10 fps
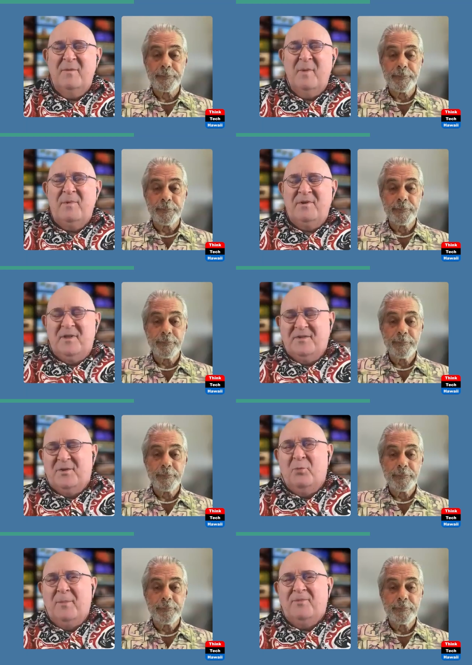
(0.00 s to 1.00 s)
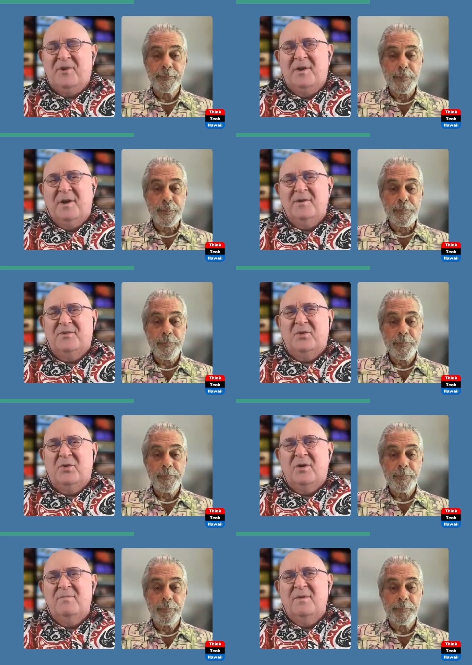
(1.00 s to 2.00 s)
Speaker 1: Yeah, maybe that's the website I
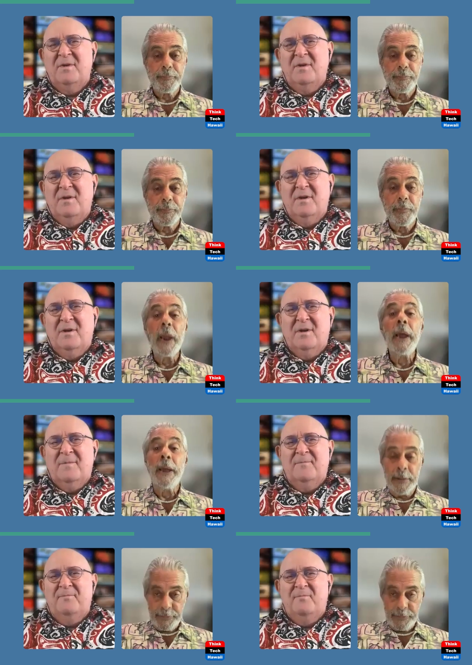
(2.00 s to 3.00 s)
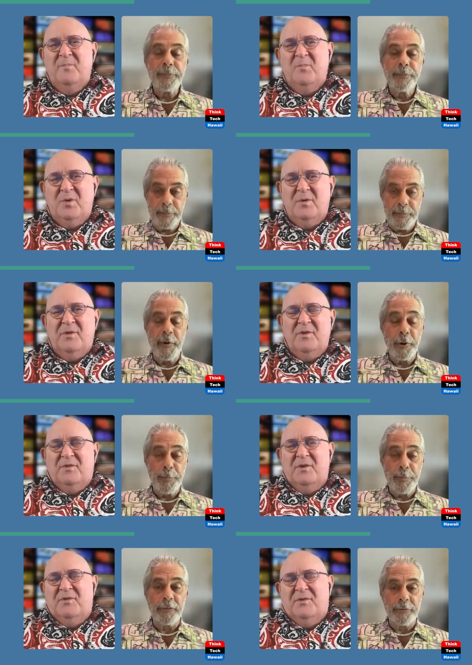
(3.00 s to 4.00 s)
saw. Um, Very
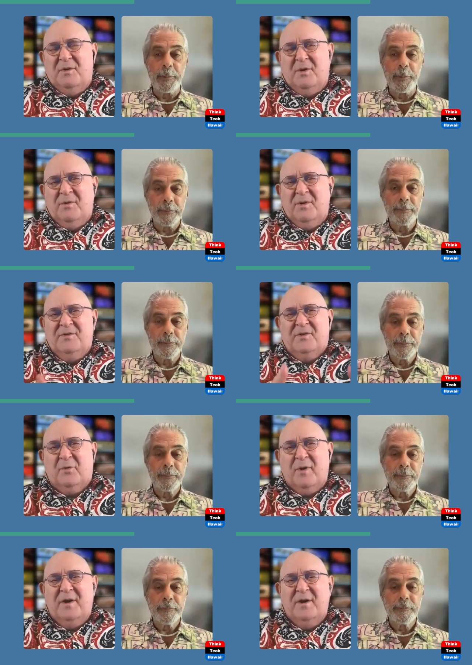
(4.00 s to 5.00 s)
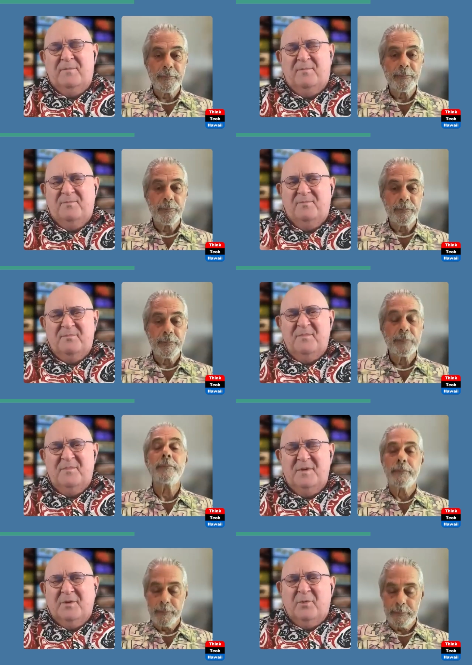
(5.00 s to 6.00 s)
possible. these, you know, integrated
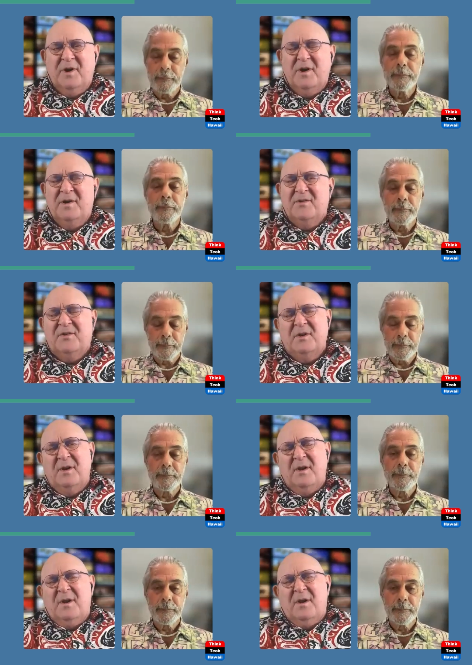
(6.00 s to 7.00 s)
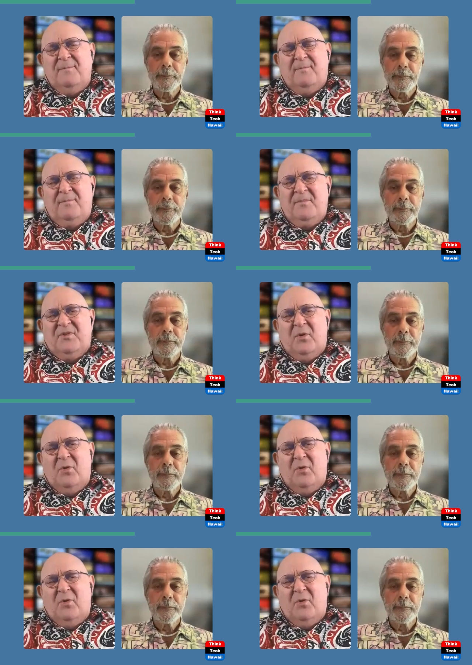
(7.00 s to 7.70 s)
ingredients. And